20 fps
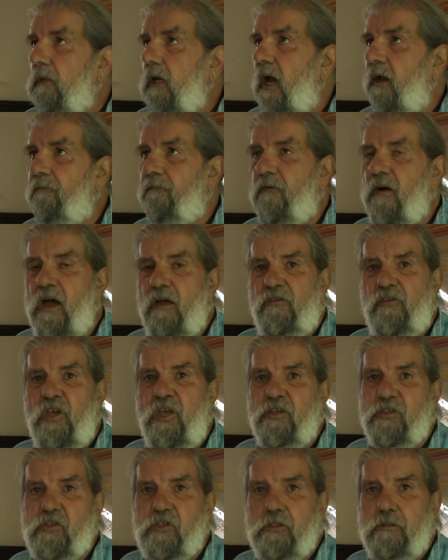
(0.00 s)
I found
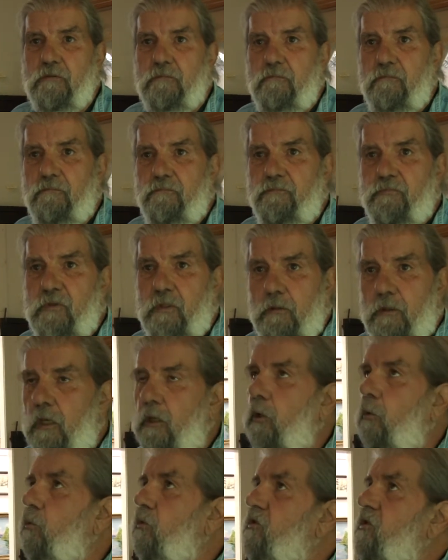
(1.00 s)
this,
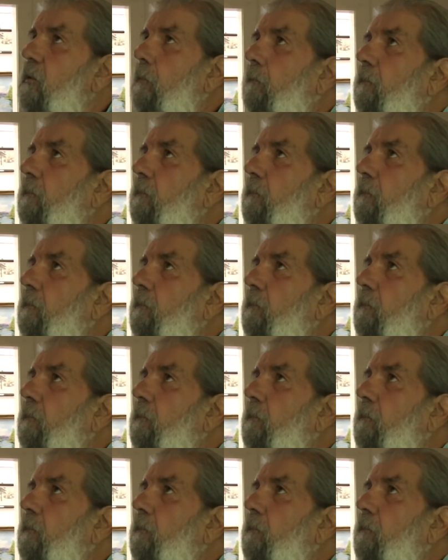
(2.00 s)
and it was in